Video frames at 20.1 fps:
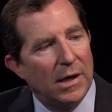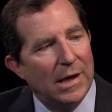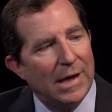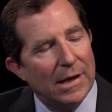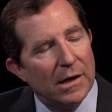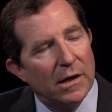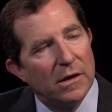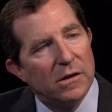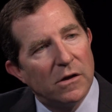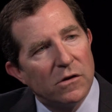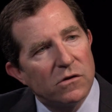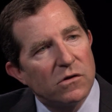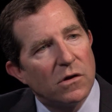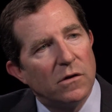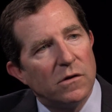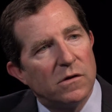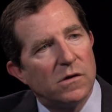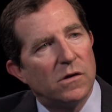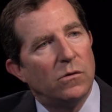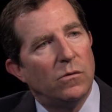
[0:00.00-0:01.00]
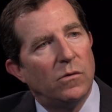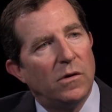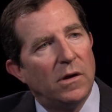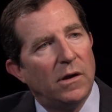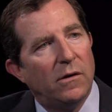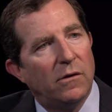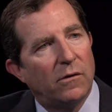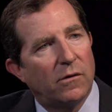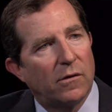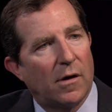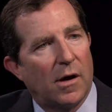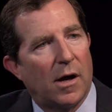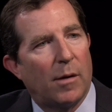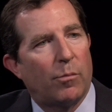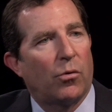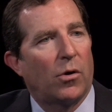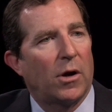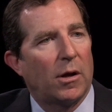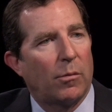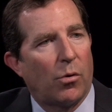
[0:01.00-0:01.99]
in addition to these
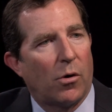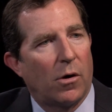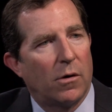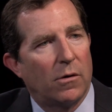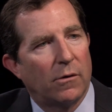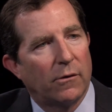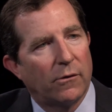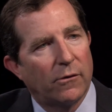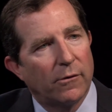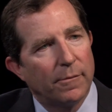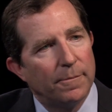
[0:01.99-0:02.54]
operating partners.